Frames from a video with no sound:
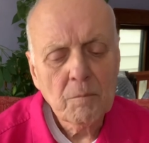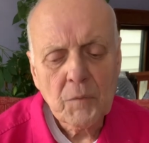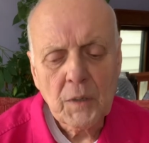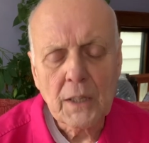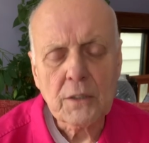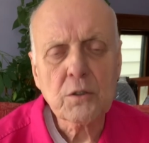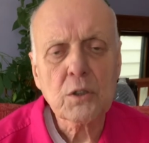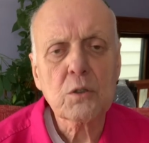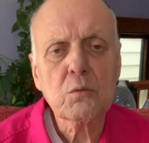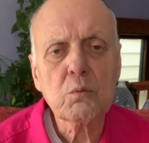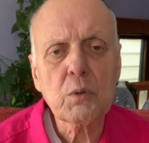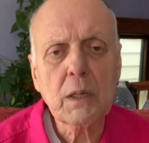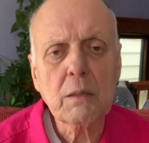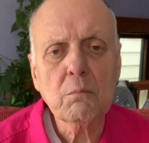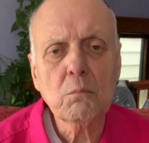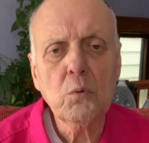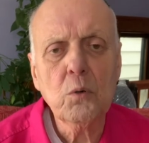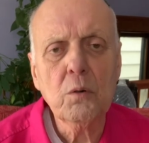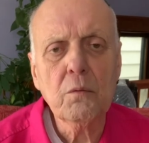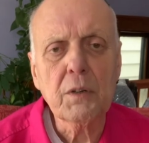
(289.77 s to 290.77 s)
That's a great
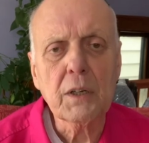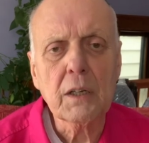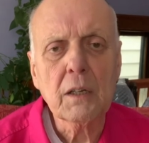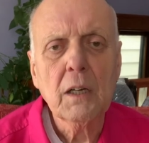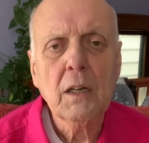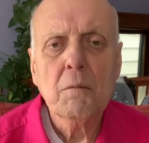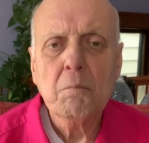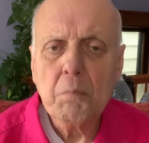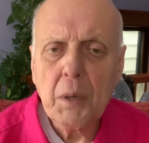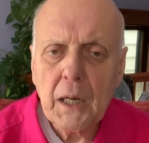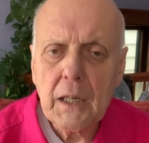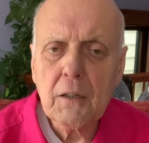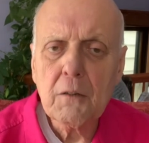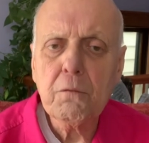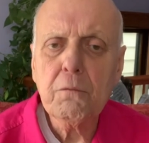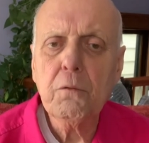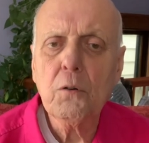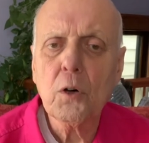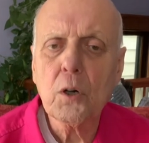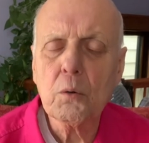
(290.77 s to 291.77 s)
movie. Pay it
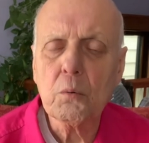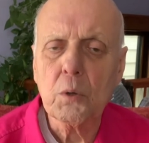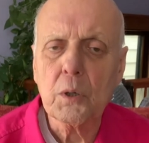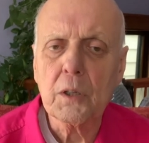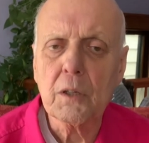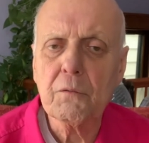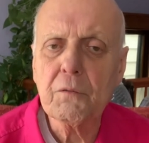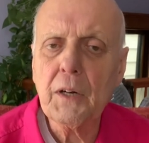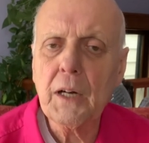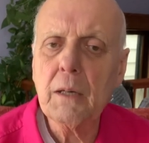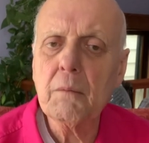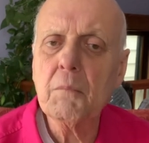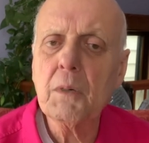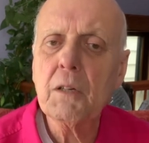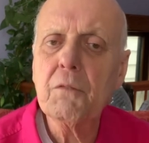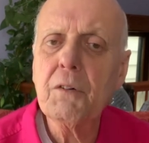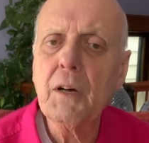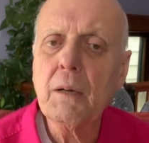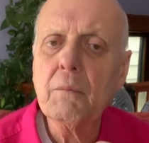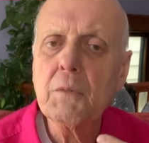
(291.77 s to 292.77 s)
forward.
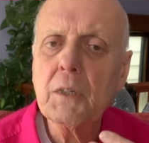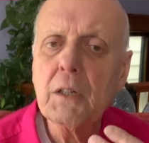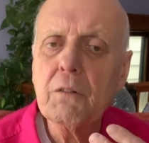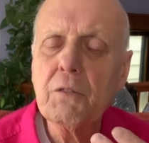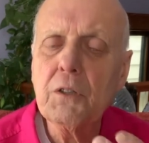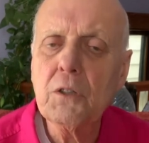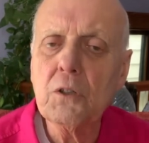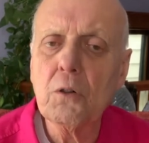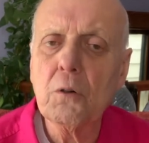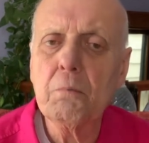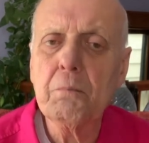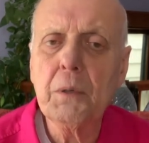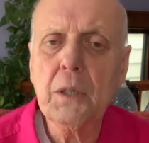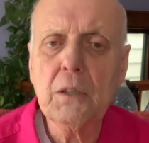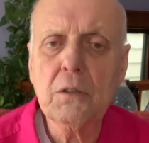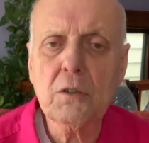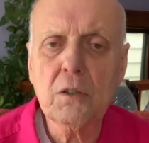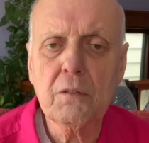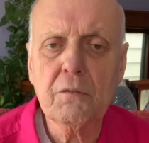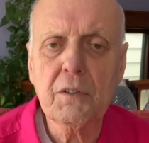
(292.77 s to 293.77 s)
If I'm giving you a
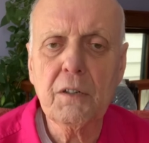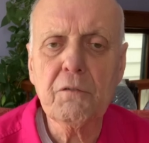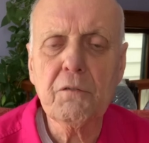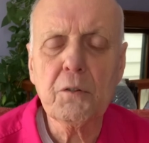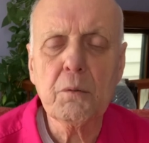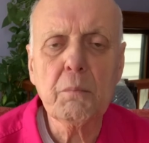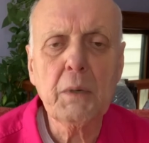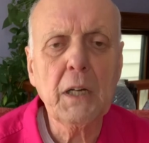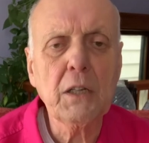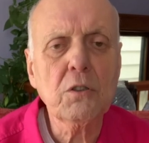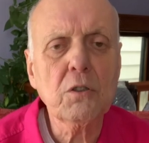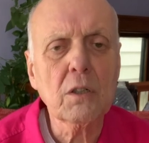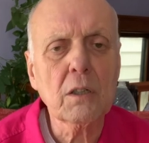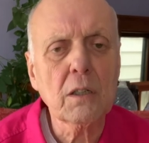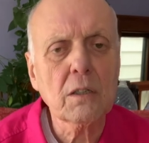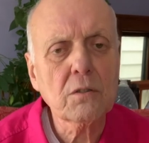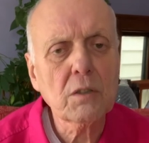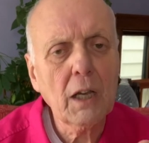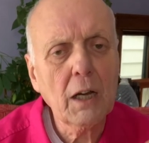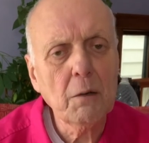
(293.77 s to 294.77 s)
piece of information
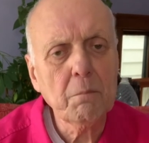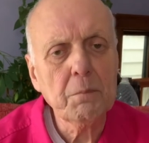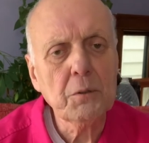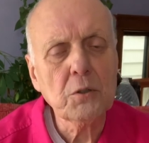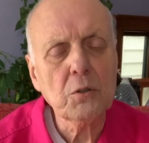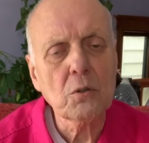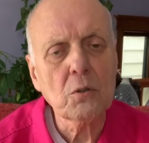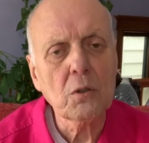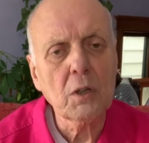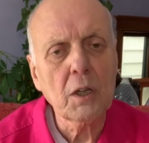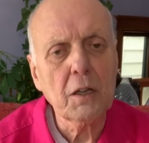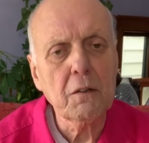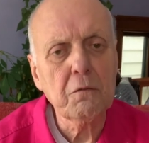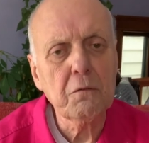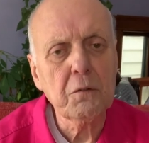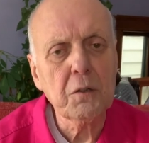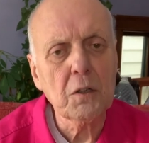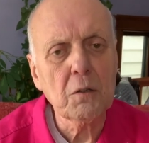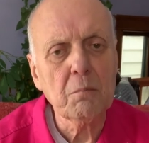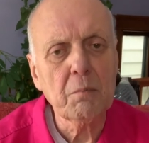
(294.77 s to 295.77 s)
that's helping your life
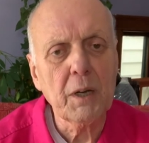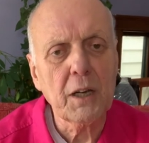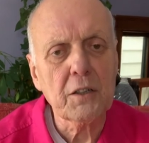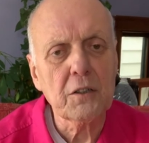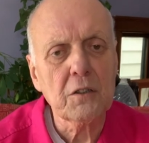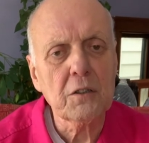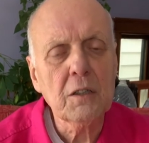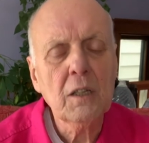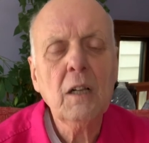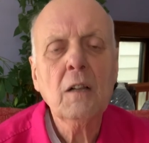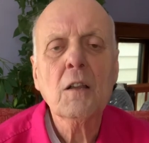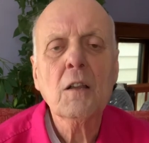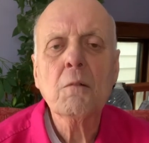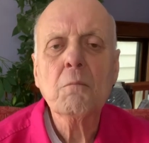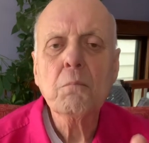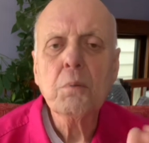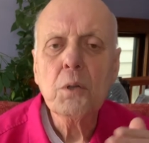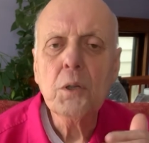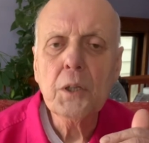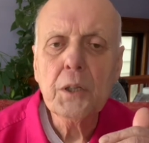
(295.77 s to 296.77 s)
feel better,
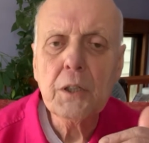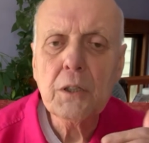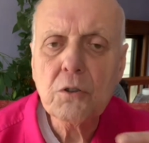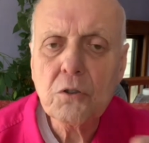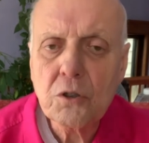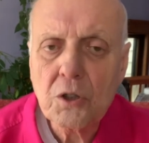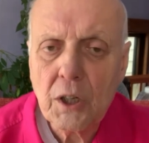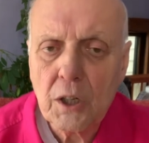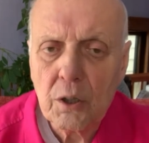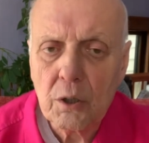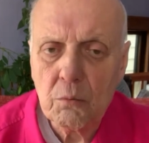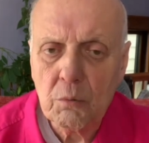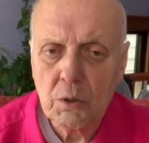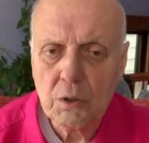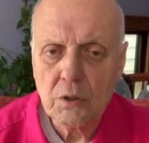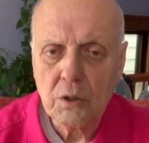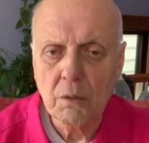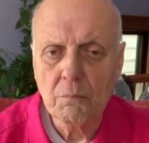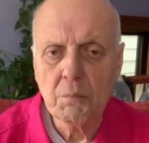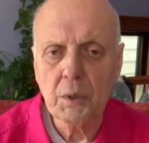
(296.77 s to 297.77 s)
please share it with
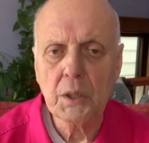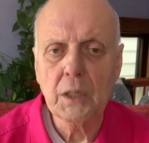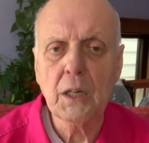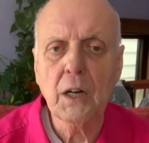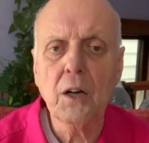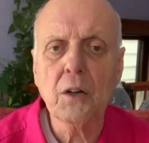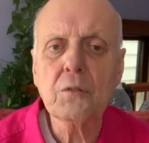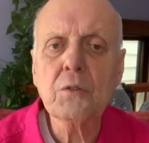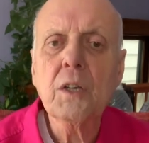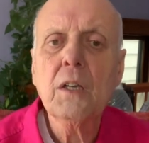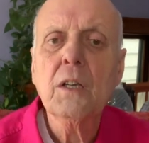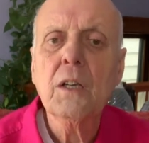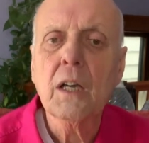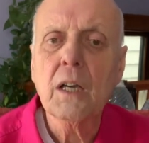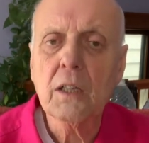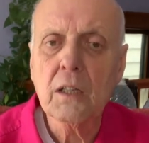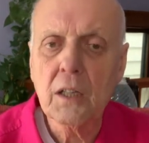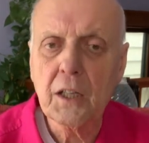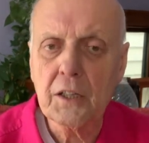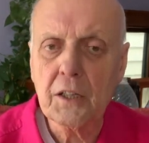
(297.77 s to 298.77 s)
somebody else
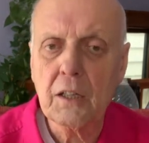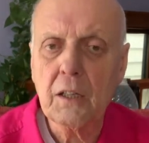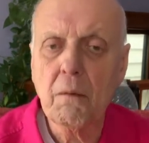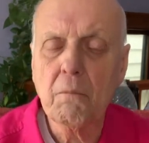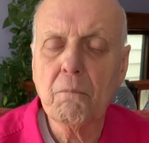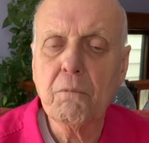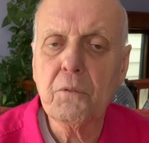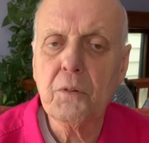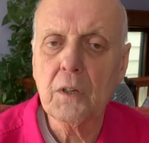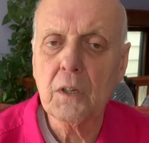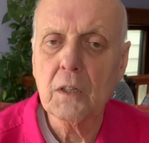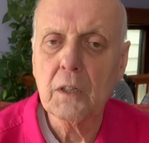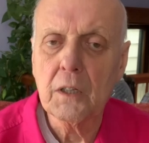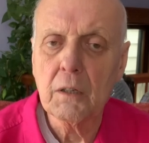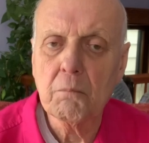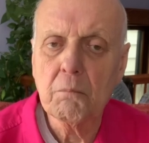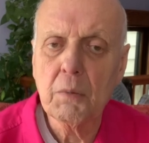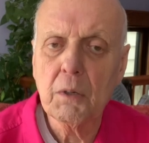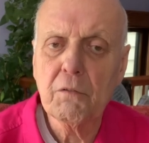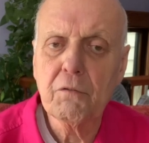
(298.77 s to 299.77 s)
and let them
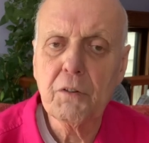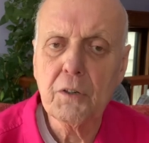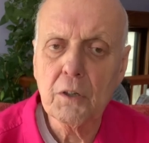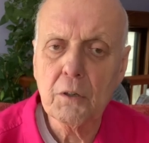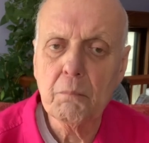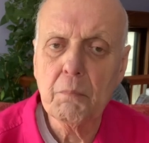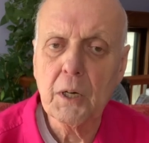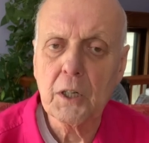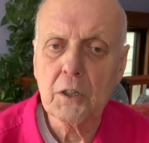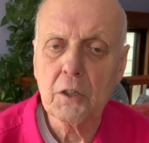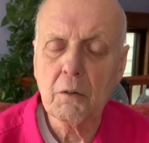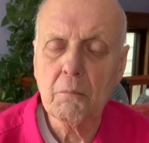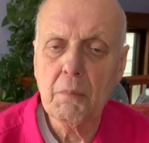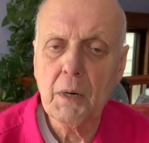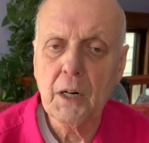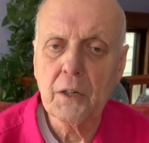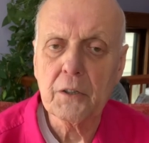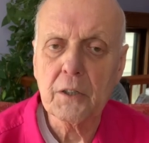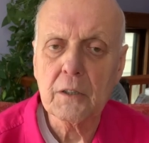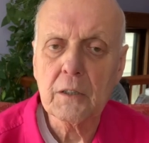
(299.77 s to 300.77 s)
feel better
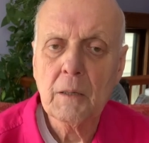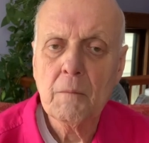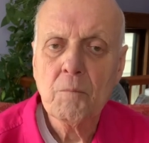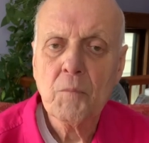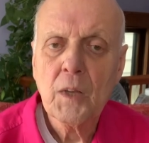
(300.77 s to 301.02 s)
about it.